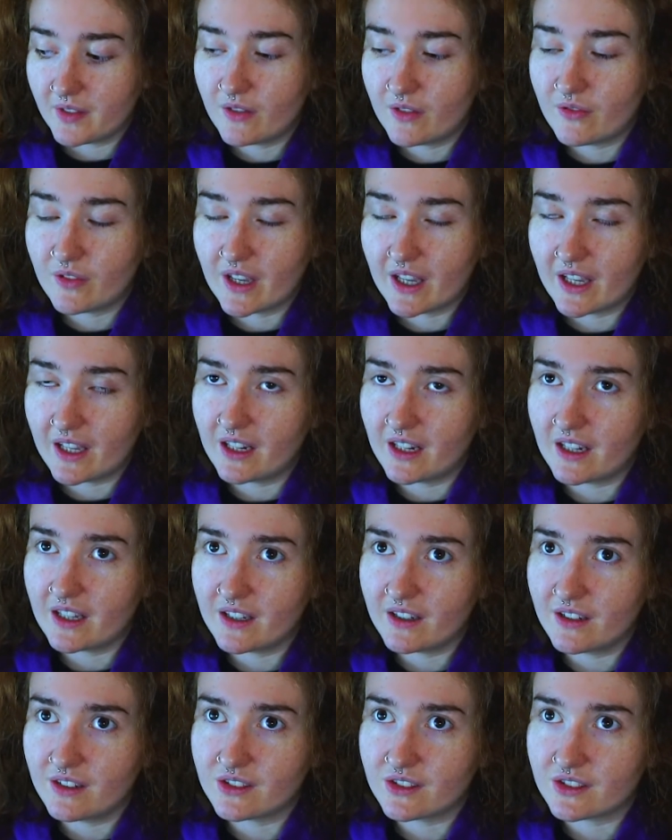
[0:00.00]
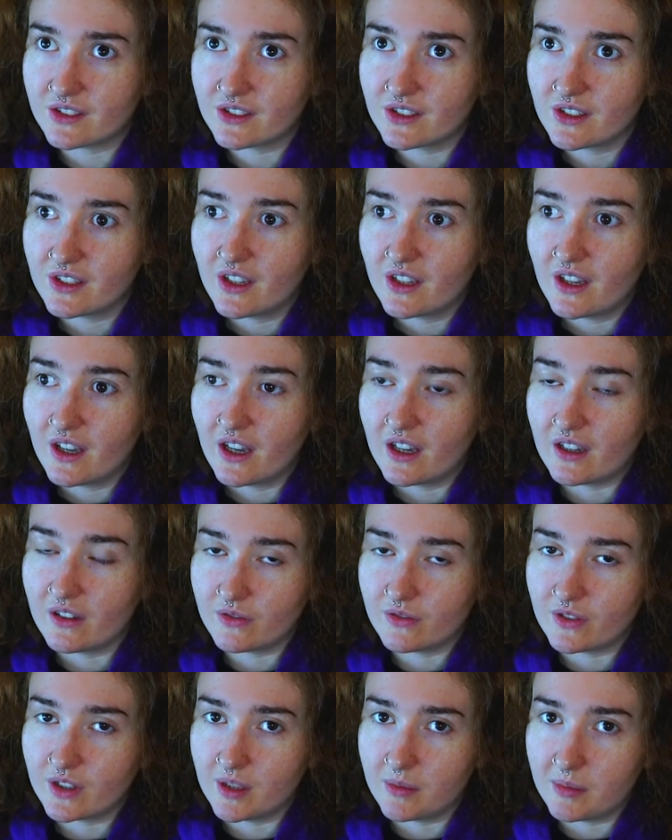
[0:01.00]
If aliens
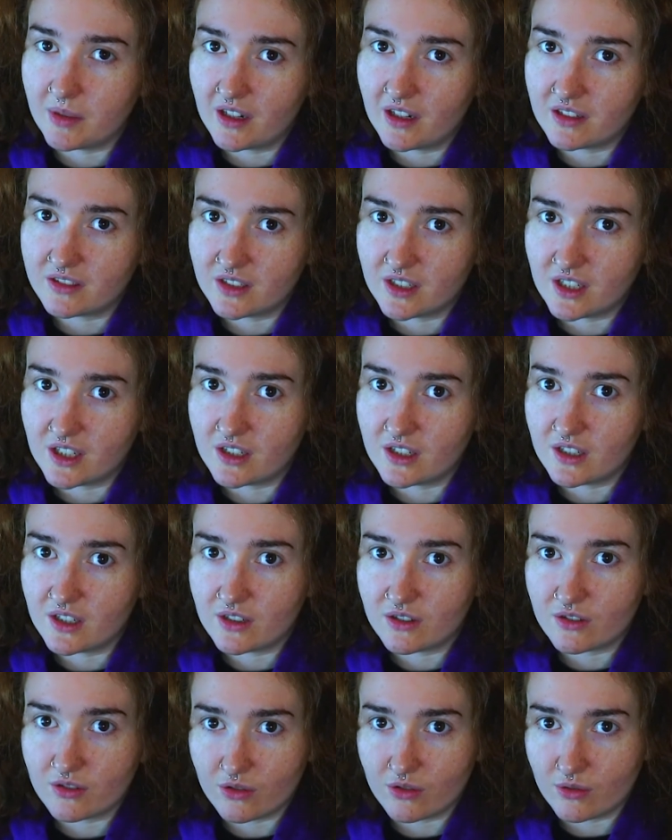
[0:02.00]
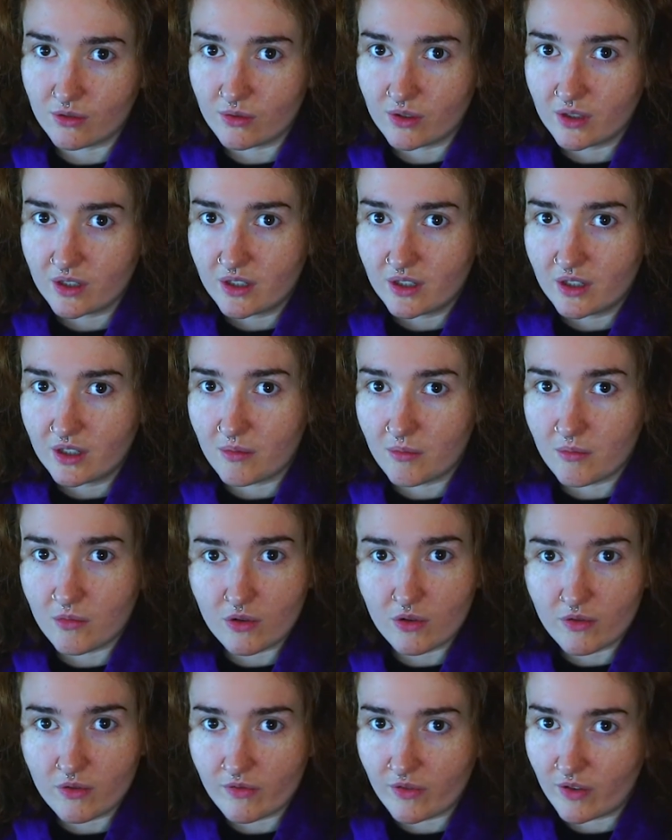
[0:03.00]
have the ability to
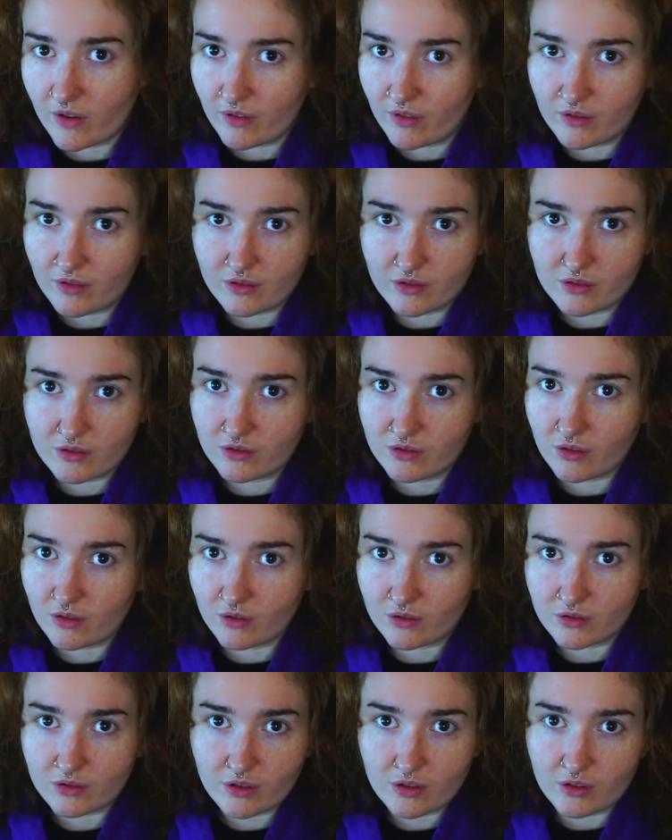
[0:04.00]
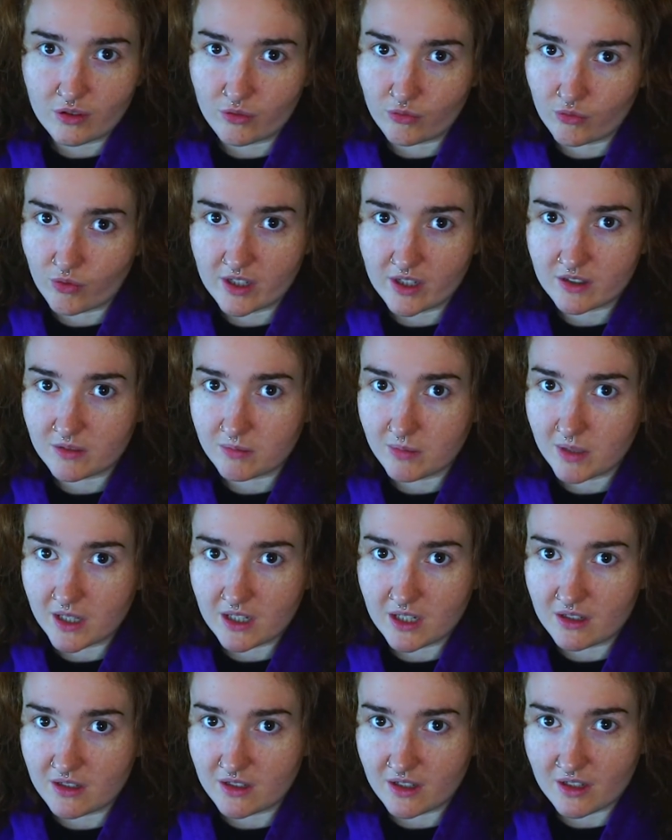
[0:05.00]
move at such great
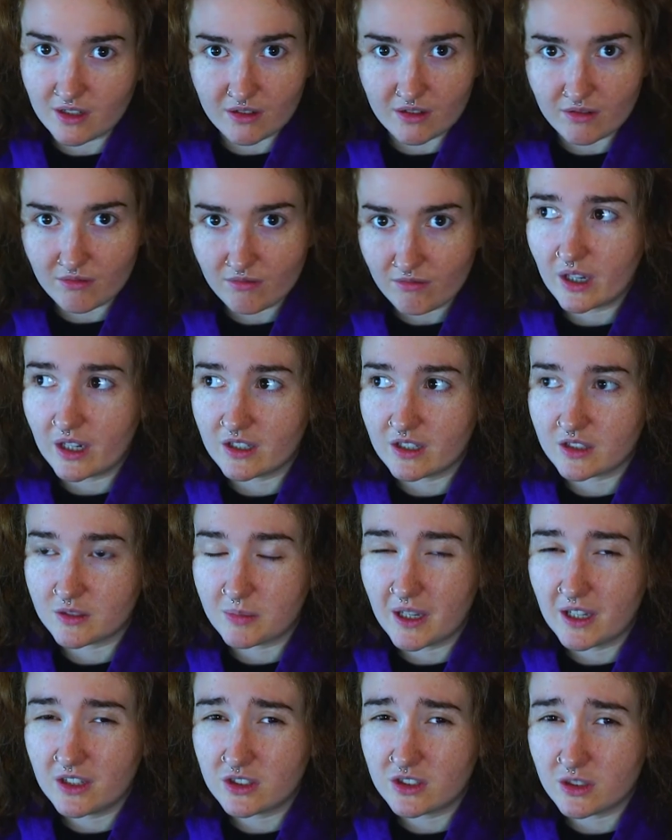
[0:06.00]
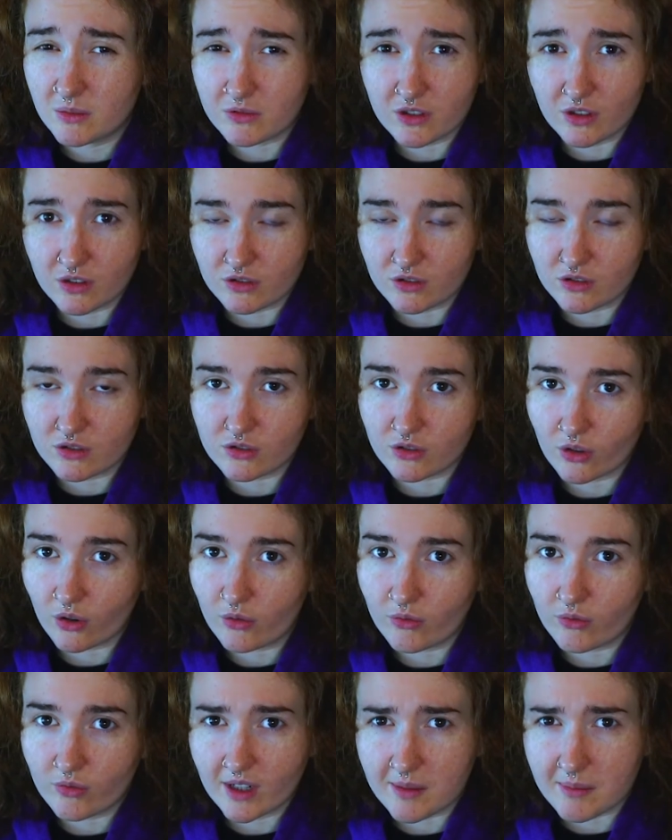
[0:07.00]
speeds in spaceships that just
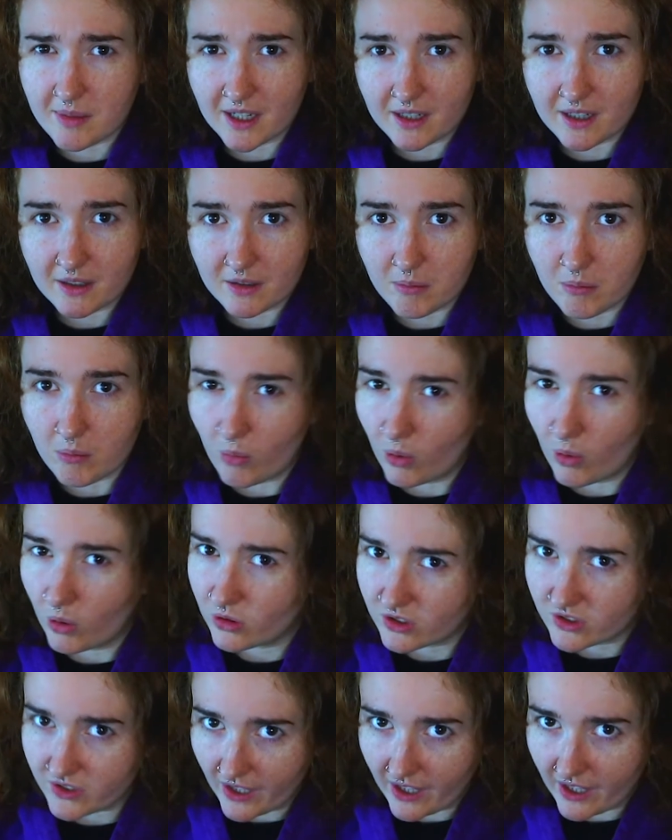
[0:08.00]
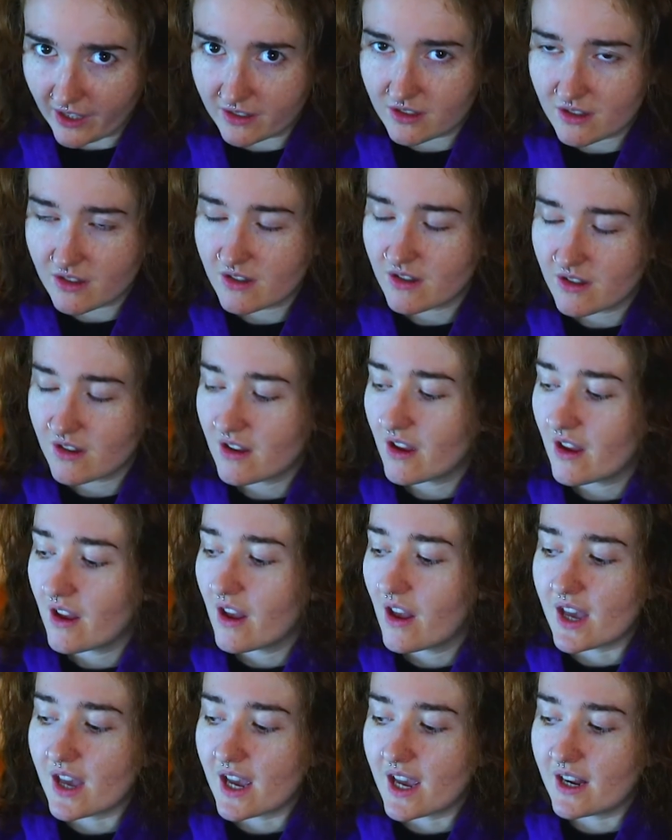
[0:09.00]
don't really make much sense,
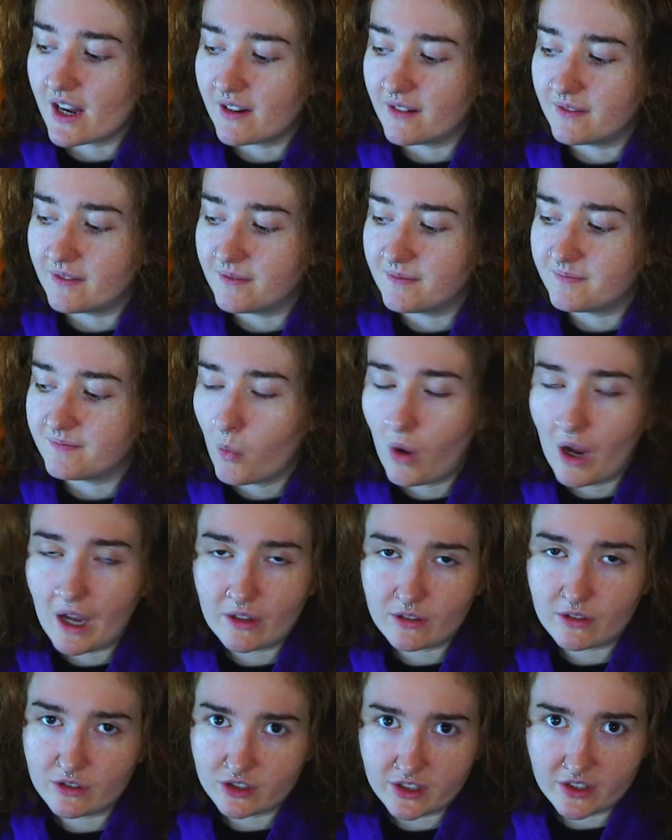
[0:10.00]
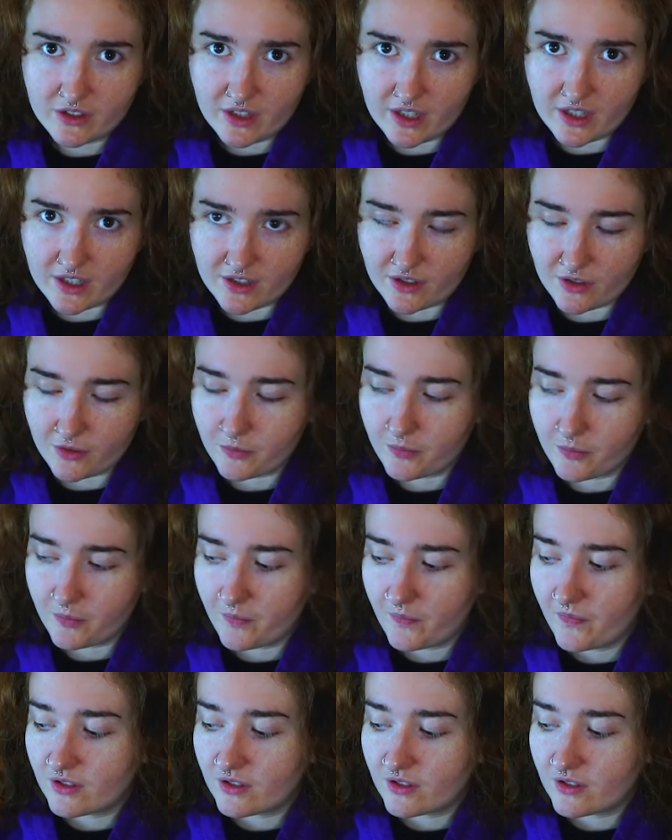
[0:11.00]
then what else can they do?